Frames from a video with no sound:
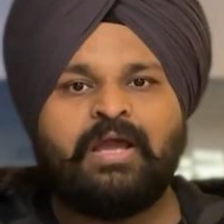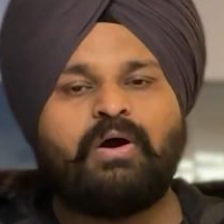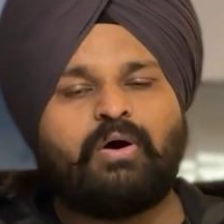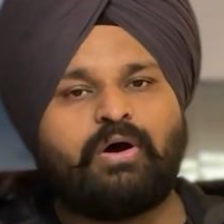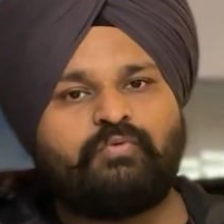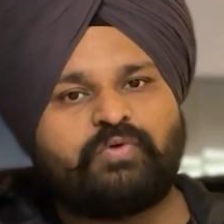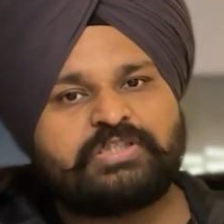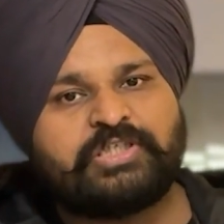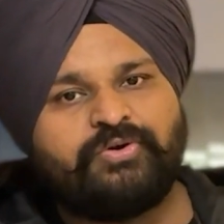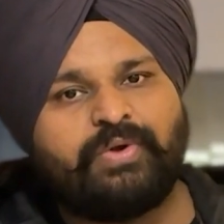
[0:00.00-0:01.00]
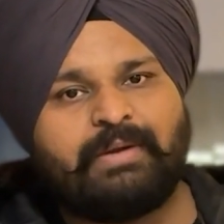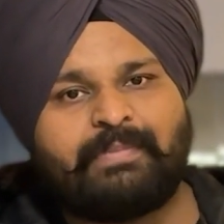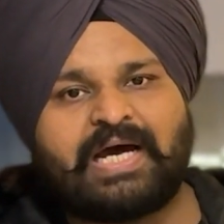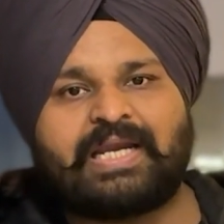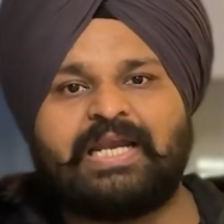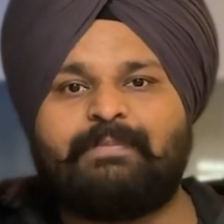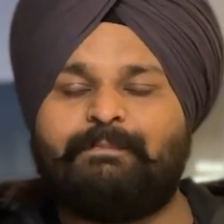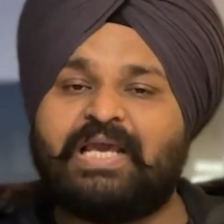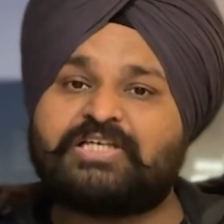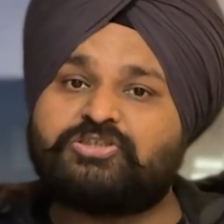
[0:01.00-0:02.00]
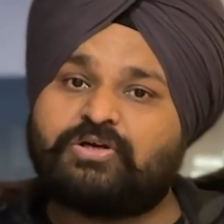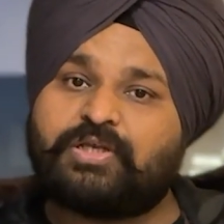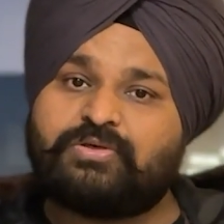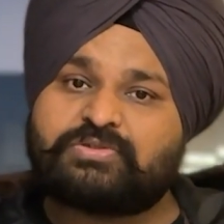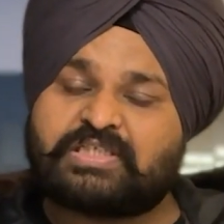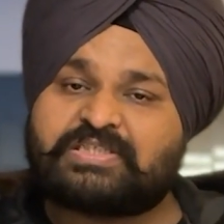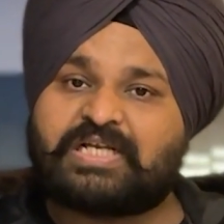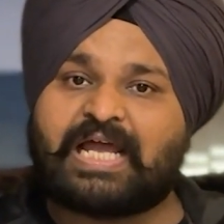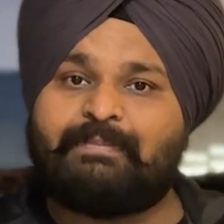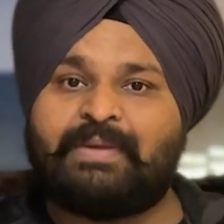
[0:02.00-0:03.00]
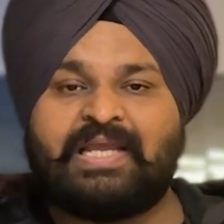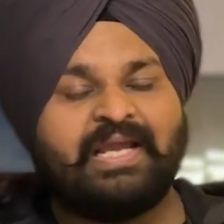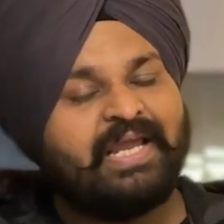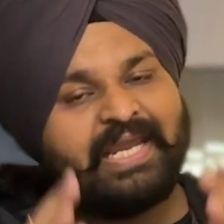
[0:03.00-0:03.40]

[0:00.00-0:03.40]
on what's new in market. Make sure you subscribe me.